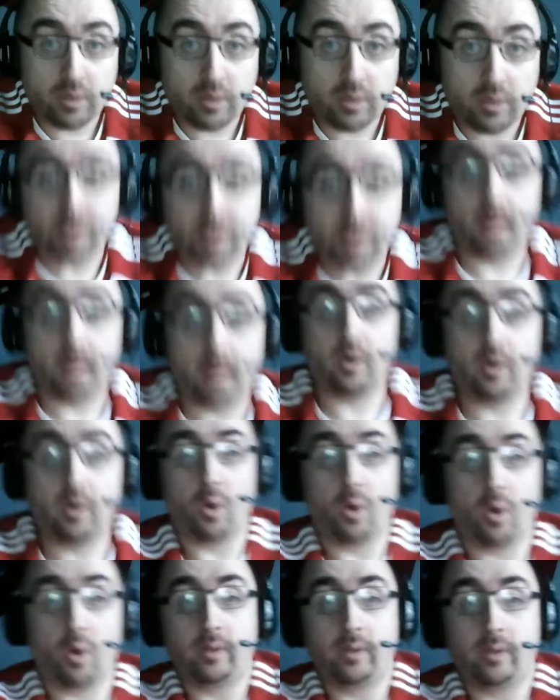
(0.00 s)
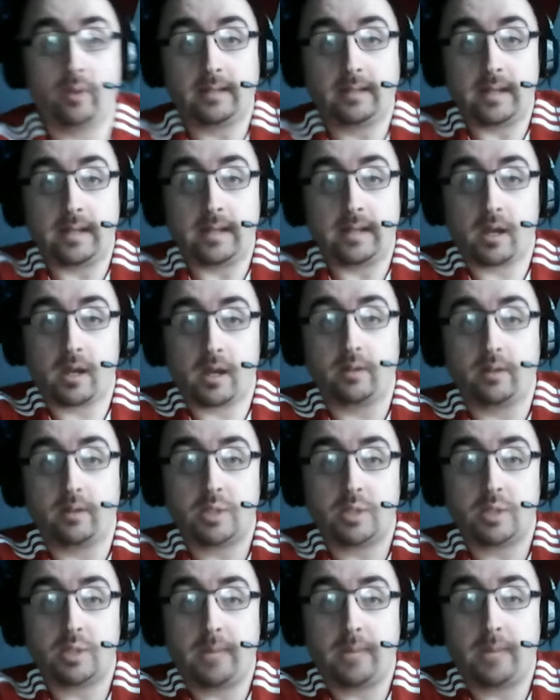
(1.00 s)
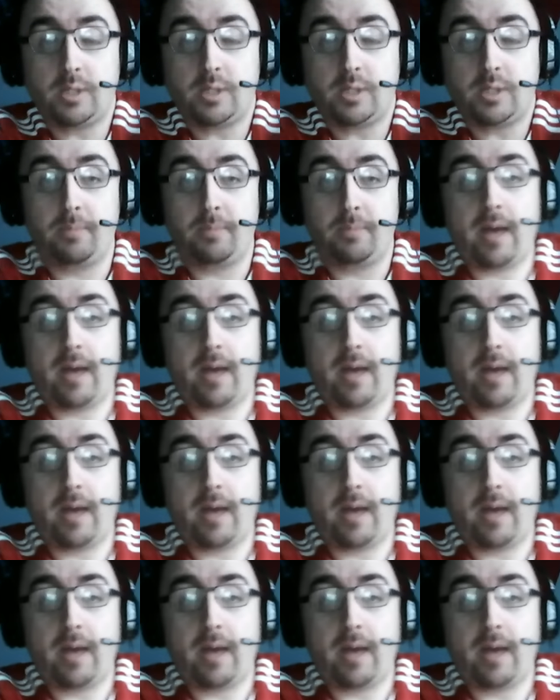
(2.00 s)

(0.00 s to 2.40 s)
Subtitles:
Chris Jericho holding the Intercontinental Championship